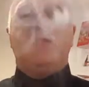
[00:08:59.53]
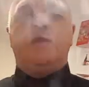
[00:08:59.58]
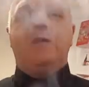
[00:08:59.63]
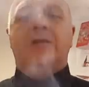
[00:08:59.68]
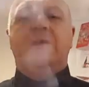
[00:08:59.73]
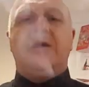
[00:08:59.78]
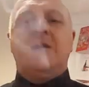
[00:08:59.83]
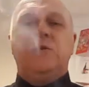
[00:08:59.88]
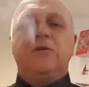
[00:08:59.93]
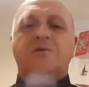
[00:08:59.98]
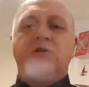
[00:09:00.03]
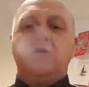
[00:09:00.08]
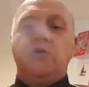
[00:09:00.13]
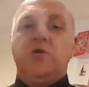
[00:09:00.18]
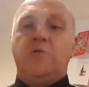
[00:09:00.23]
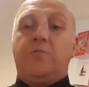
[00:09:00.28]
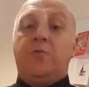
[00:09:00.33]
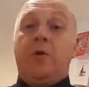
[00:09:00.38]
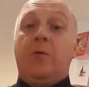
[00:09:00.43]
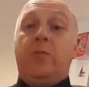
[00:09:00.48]
things that
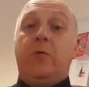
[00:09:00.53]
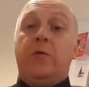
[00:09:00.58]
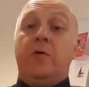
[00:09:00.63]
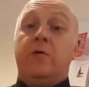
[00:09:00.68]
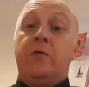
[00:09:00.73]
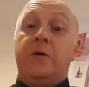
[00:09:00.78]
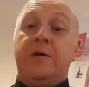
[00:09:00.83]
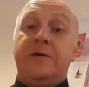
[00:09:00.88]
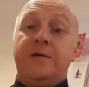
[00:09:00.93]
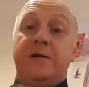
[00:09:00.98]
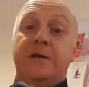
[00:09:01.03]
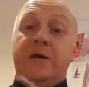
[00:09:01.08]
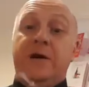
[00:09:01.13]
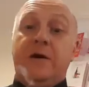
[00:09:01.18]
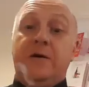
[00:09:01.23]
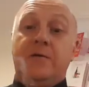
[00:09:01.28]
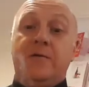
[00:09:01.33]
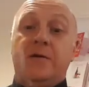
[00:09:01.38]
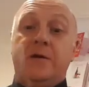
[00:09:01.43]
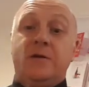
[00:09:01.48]
you probably already
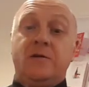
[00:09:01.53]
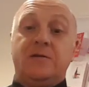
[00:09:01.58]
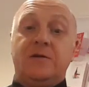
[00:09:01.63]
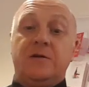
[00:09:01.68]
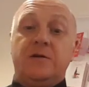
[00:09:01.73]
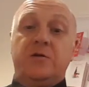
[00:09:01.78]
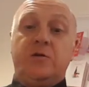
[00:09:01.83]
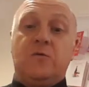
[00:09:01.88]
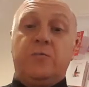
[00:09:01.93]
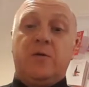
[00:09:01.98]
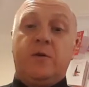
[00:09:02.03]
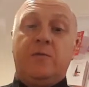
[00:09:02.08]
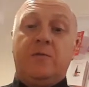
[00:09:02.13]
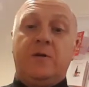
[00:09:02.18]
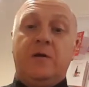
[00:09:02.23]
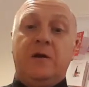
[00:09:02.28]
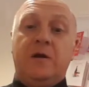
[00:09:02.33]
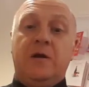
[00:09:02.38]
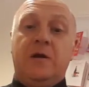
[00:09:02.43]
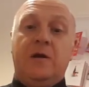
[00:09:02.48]
know, things that you're
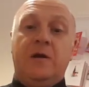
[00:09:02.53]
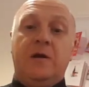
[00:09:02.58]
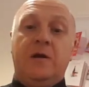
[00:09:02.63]
probably